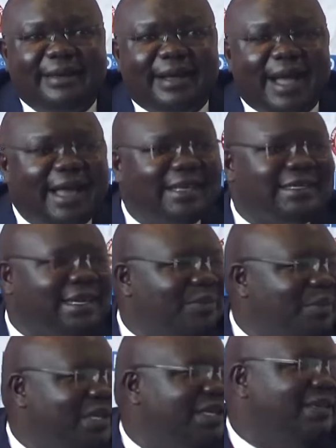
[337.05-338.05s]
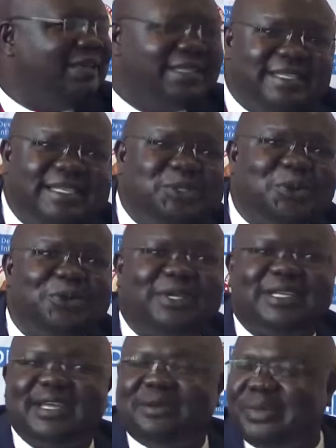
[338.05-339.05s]
Uh, it can be this season,
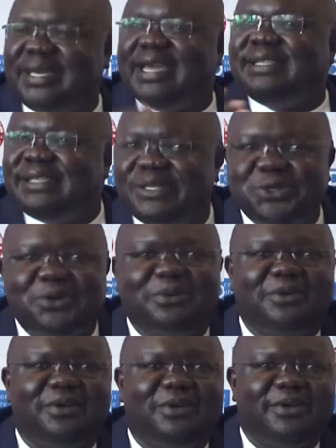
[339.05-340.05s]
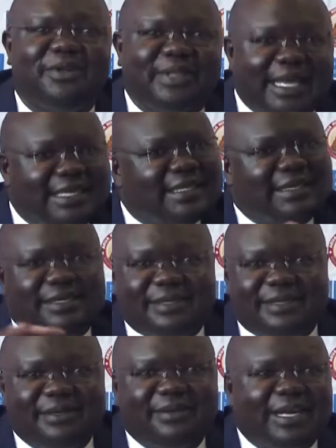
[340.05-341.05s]
it can be next season. That is
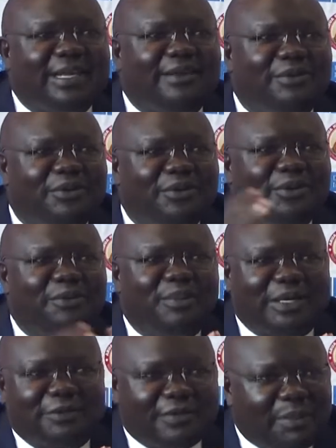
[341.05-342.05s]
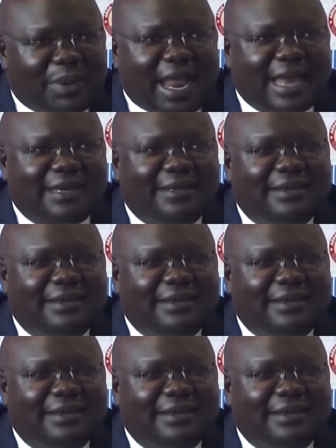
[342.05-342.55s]
really part of our plan.